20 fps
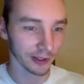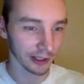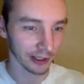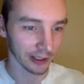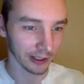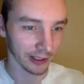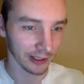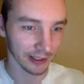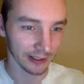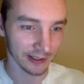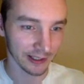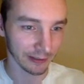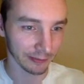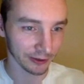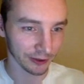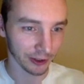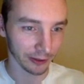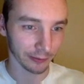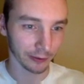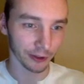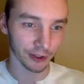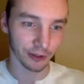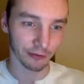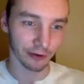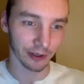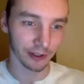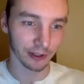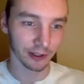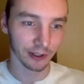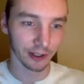I need to get my terminology
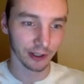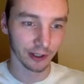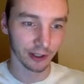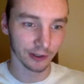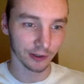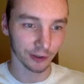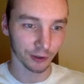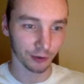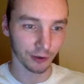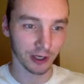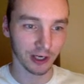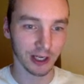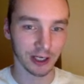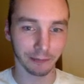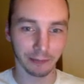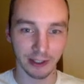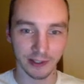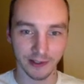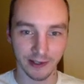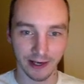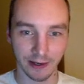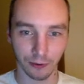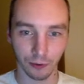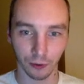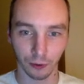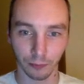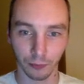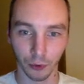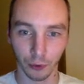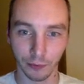right. So shrinking enemies are now
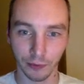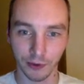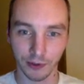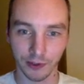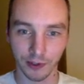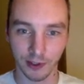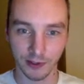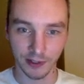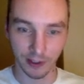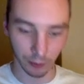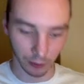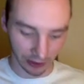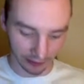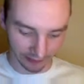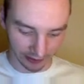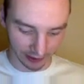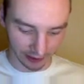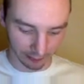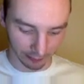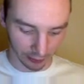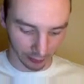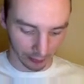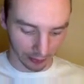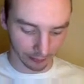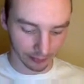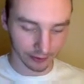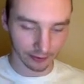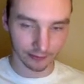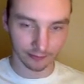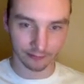called boomers because they will eventually blow
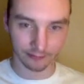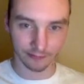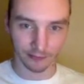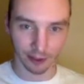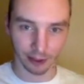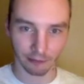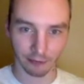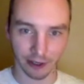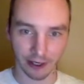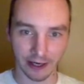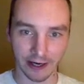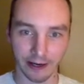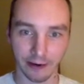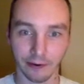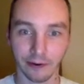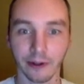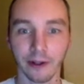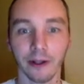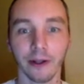up. They don't right now.